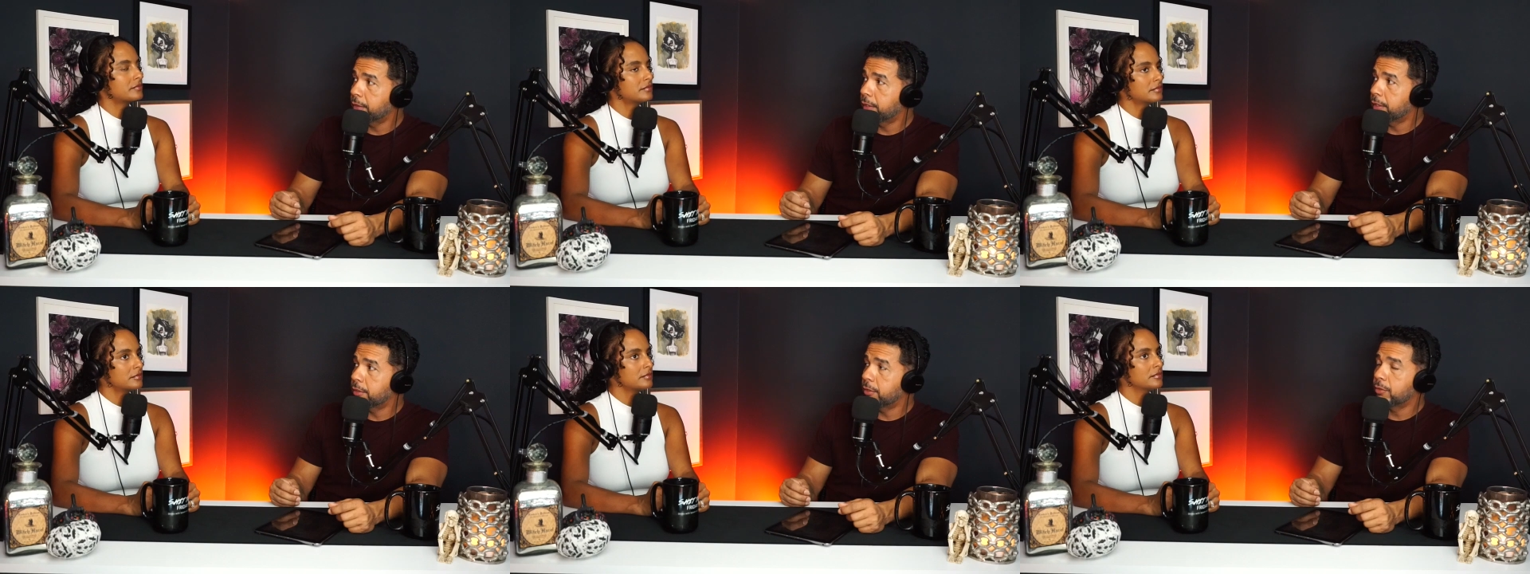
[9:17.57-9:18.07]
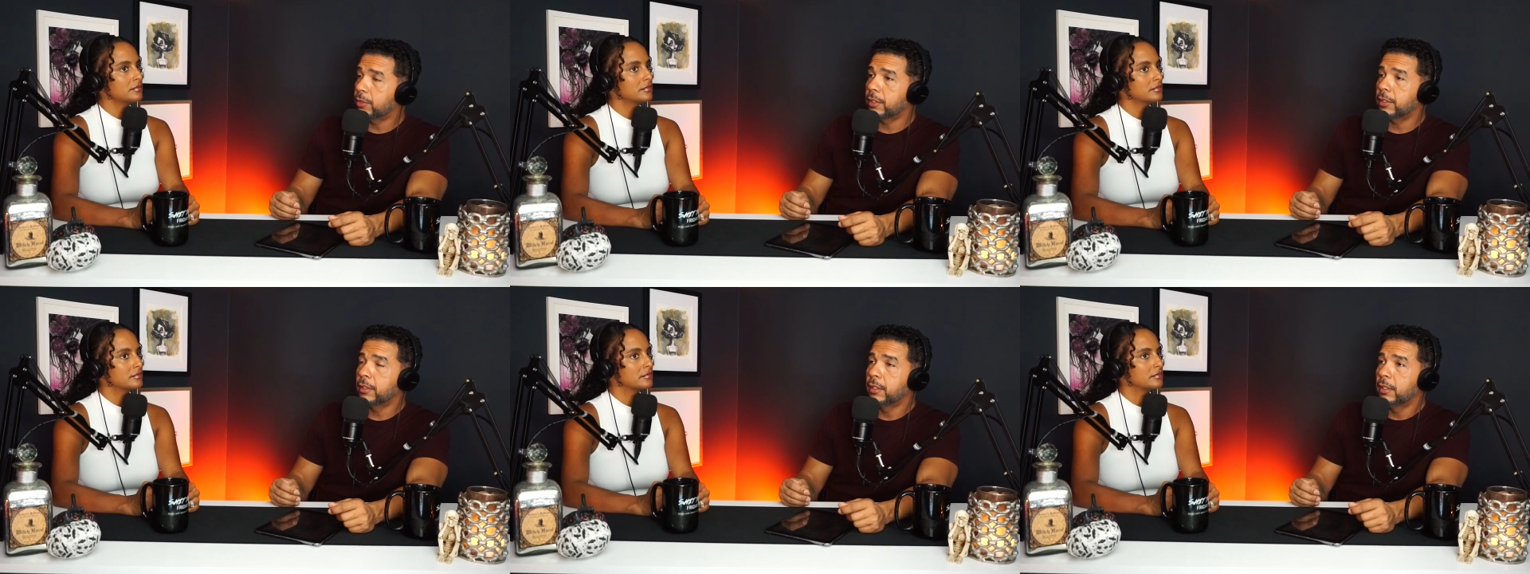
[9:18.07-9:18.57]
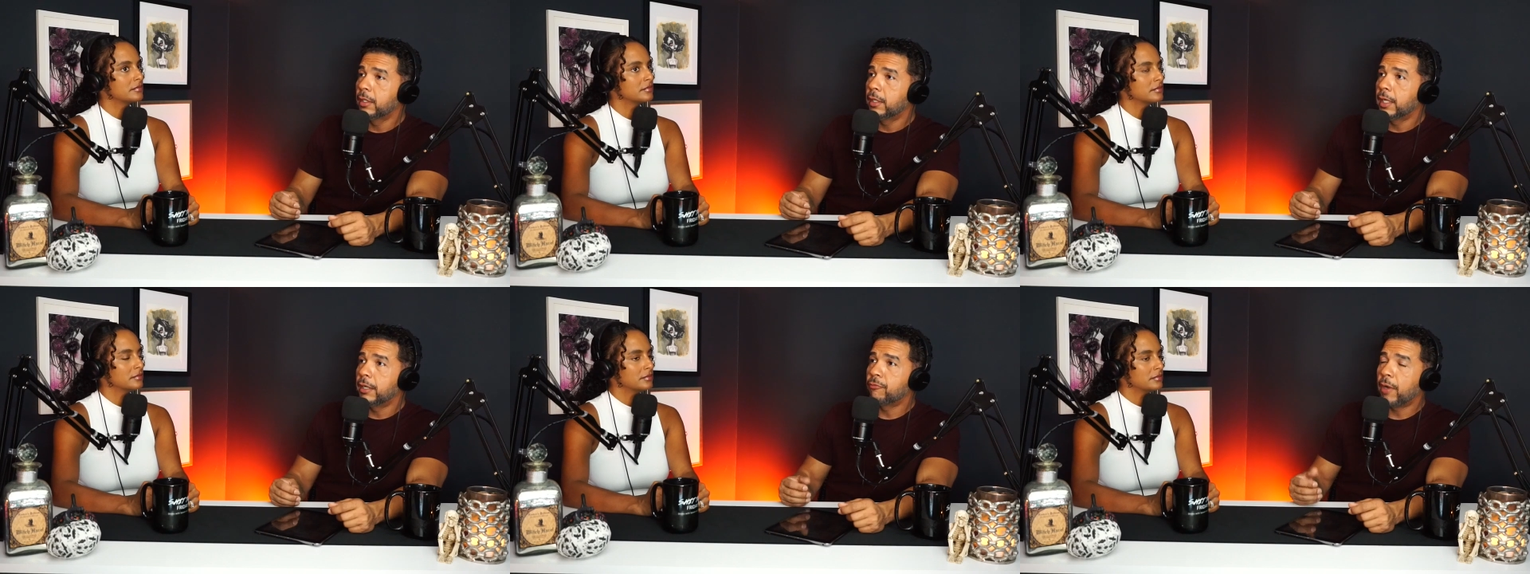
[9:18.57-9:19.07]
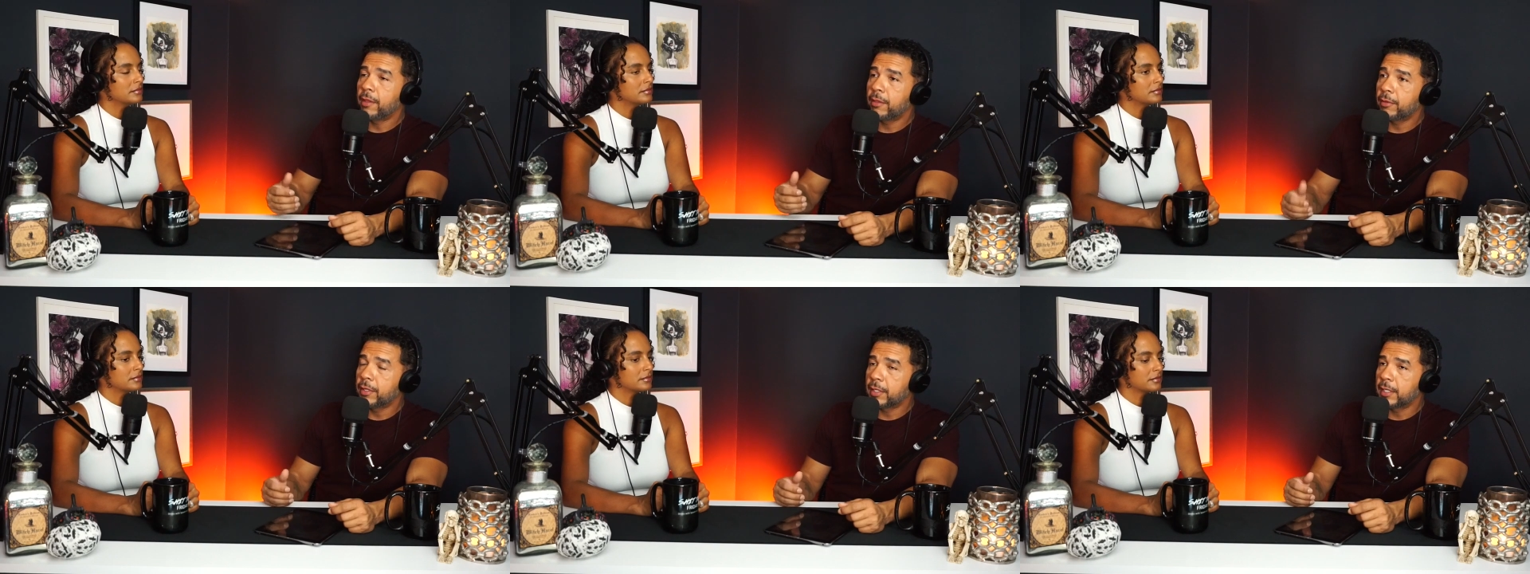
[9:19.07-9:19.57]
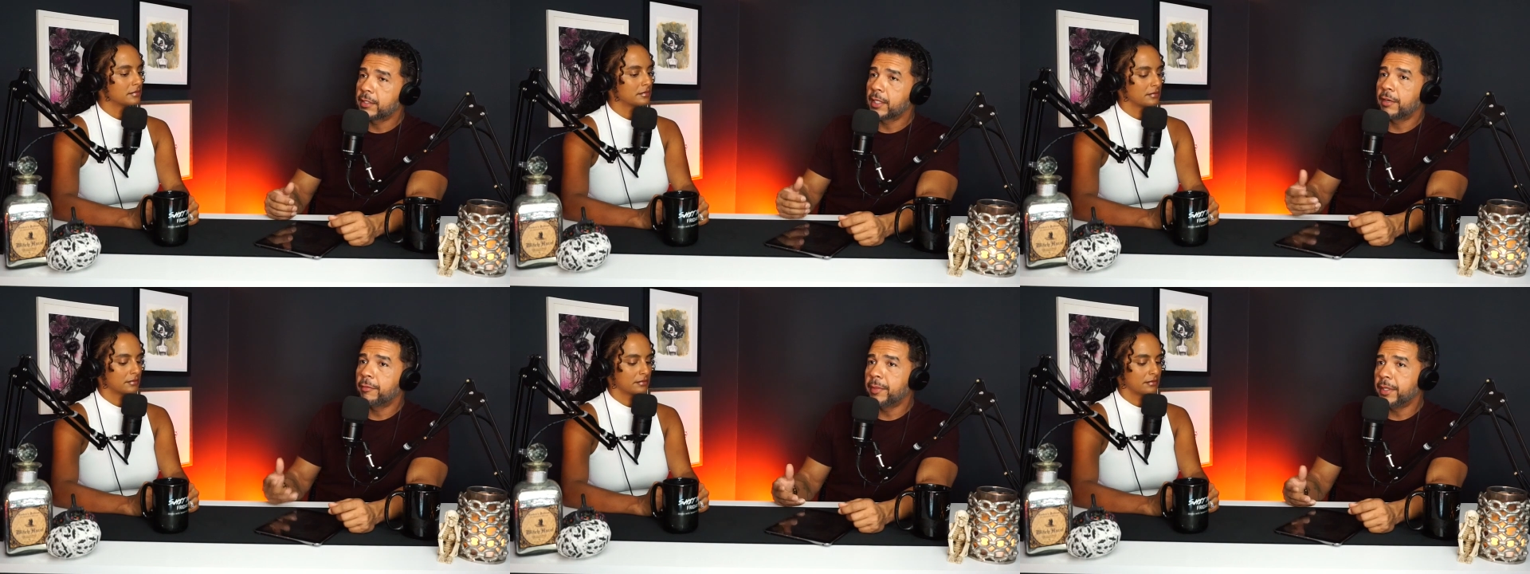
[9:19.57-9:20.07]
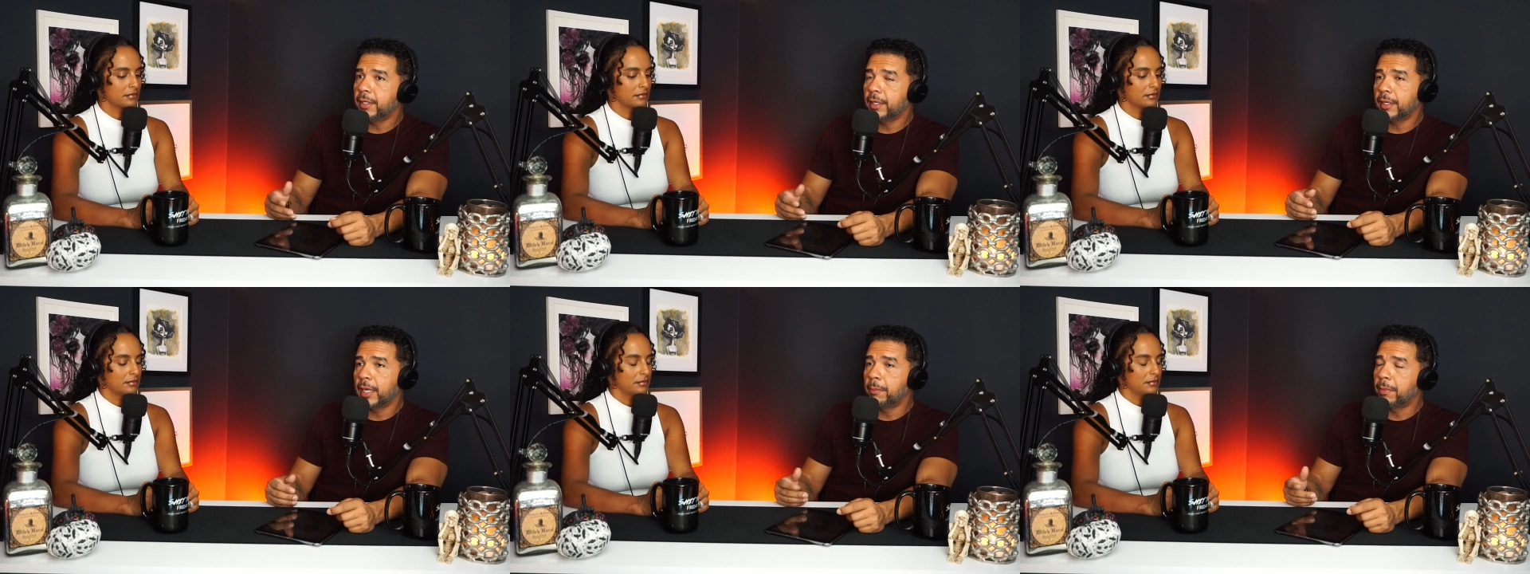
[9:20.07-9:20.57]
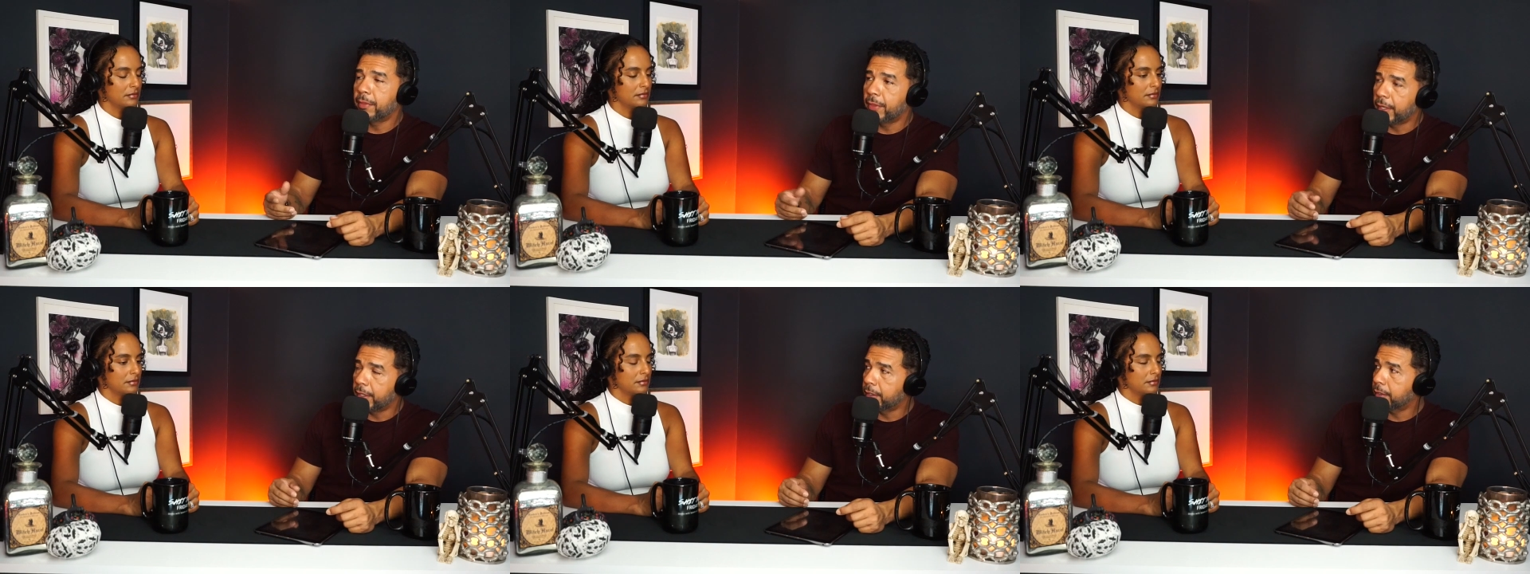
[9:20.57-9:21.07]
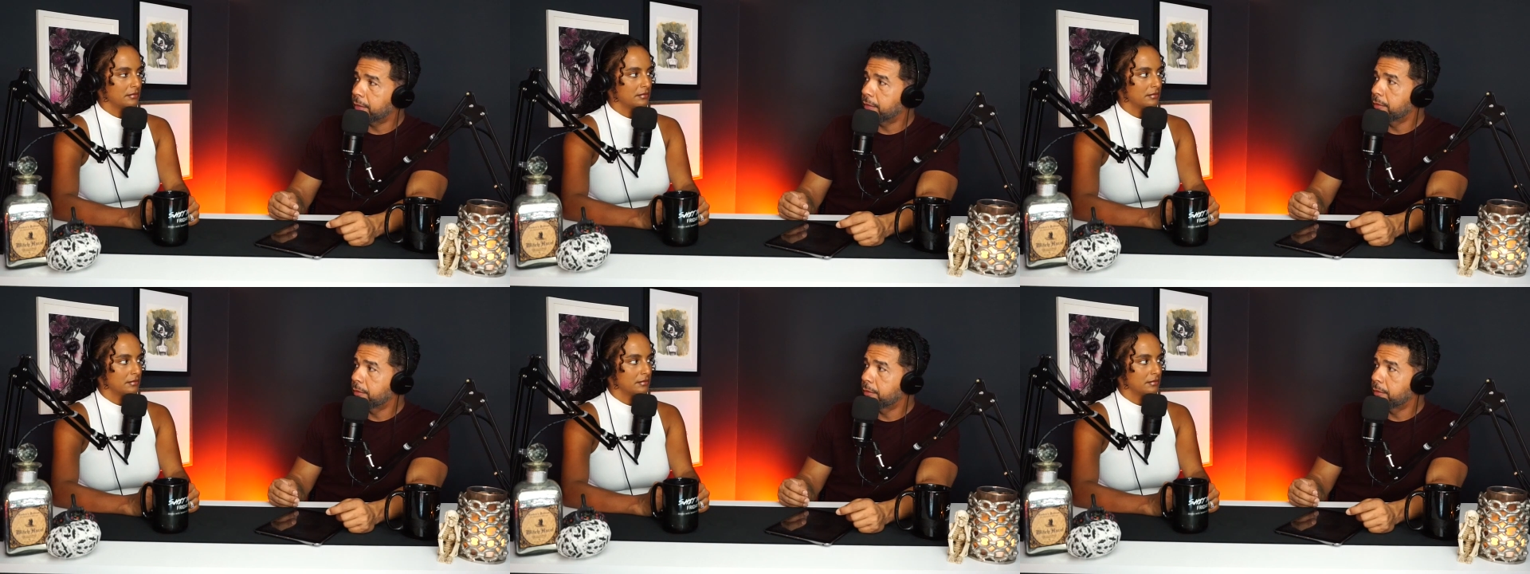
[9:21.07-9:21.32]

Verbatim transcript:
Speaker 1: He's using it rather instead of being empathetic,